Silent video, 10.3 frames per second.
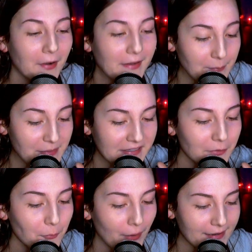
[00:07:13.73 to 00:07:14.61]
All right, let me
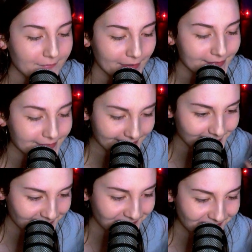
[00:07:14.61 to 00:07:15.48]
get the wing first
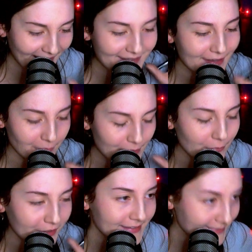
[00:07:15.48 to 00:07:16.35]
and then we
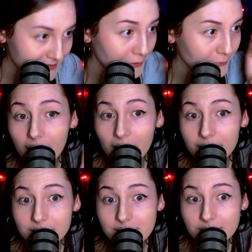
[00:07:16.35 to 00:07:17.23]
will continue.
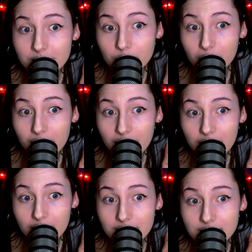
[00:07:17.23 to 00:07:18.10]
Guys, this
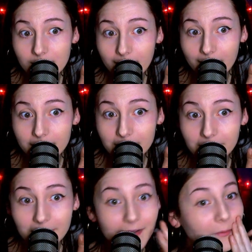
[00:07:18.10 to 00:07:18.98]
wing is not
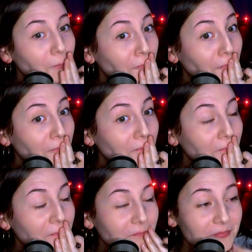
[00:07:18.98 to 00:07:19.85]
good.
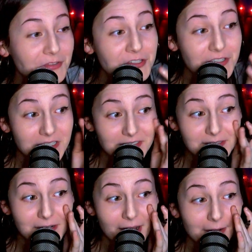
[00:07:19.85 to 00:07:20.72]
She
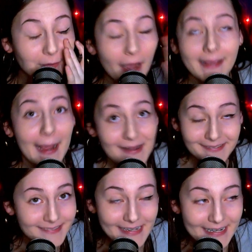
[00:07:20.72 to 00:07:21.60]
is not good. I
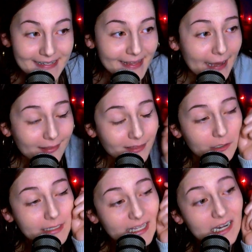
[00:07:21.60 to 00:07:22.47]
can't see anything. I
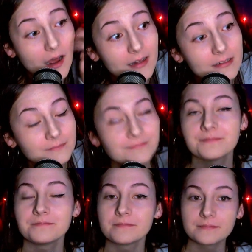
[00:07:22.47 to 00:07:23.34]
literally cannot.
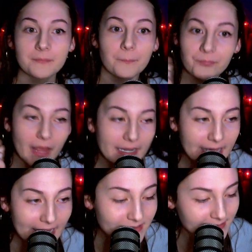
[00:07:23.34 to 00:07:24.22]
I
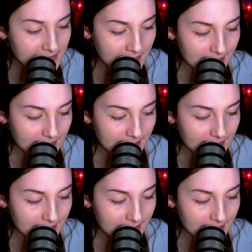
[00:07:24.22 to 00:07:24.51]
can't see